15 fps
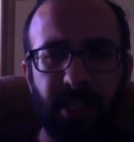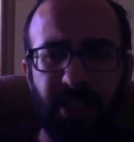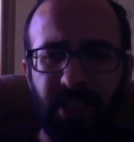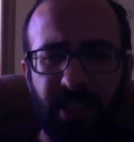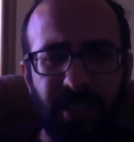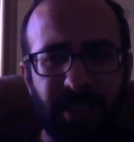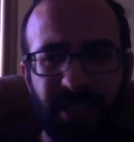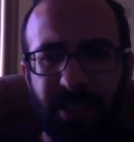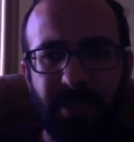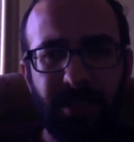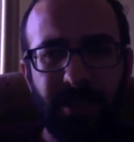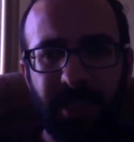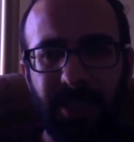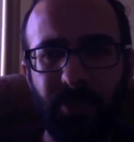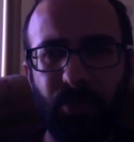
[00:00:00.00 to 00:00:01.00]
just
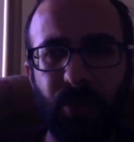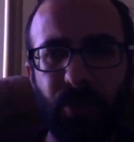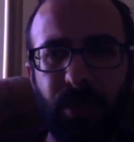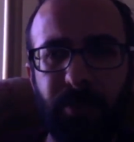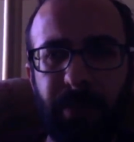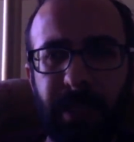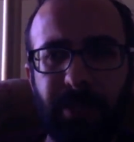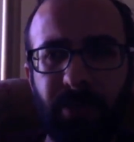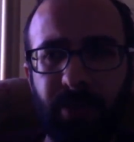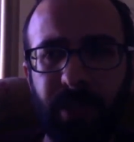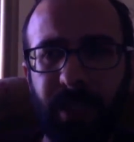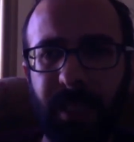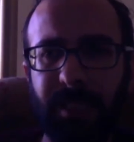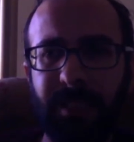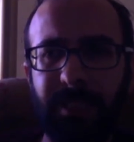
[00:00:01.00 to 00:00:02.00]
like a rudimentary
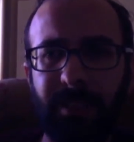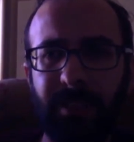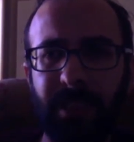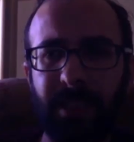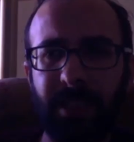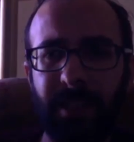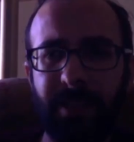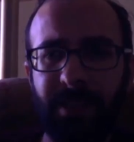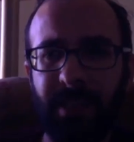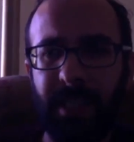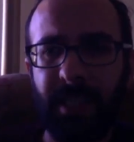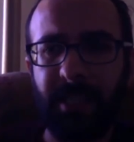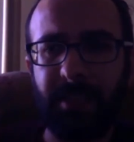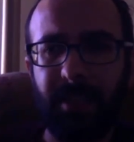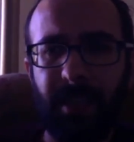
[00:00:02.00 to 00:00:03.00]
ideas
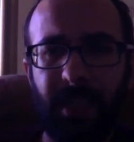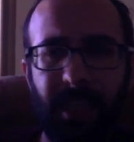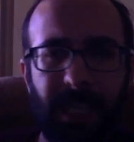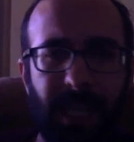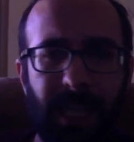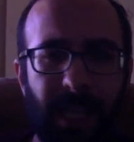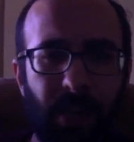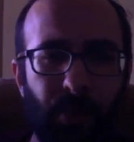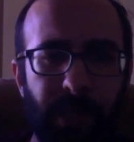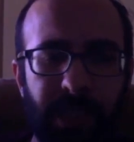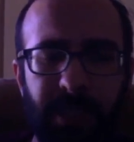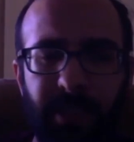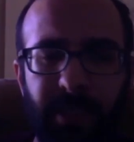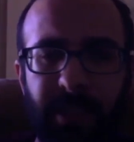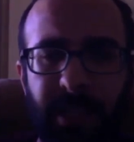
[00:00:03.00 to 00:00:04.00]
and how we
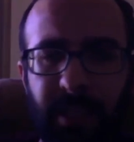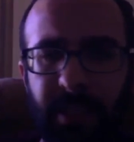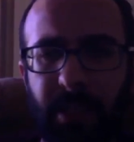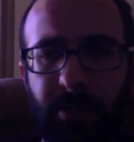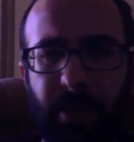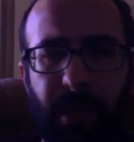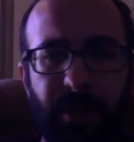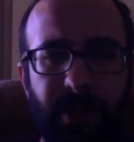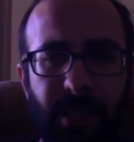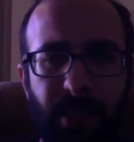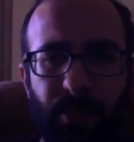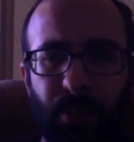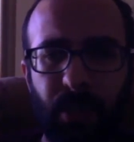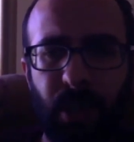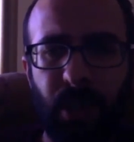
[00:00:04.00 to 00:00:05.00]
can think about
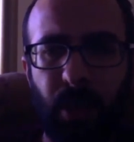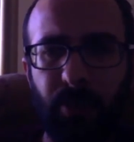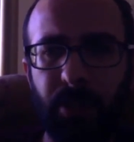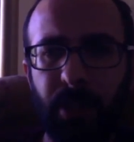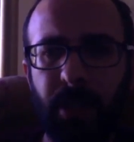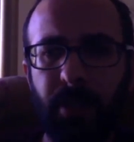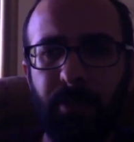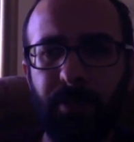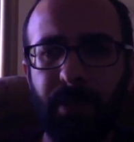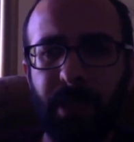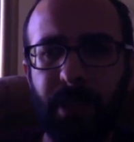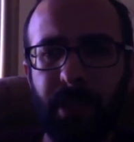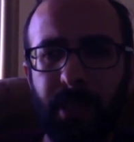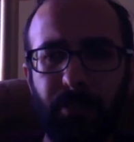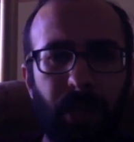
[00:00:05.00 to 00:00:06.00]
such problems
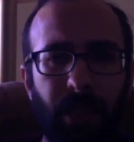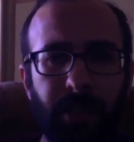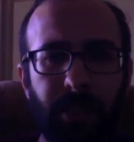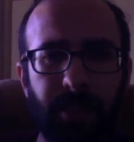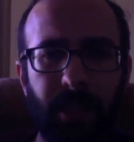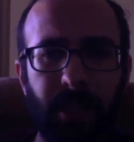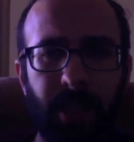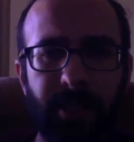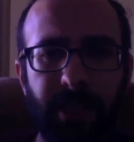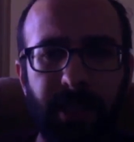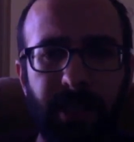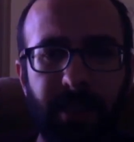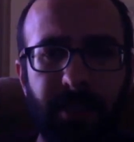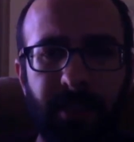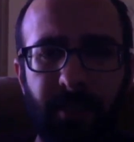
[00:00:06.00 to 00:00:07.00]
in a broader
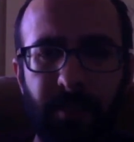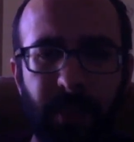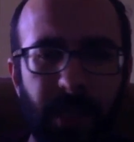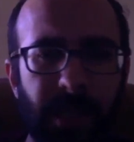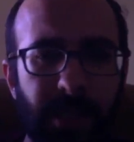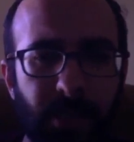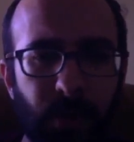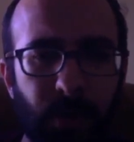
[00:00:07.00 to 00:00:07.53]
context. So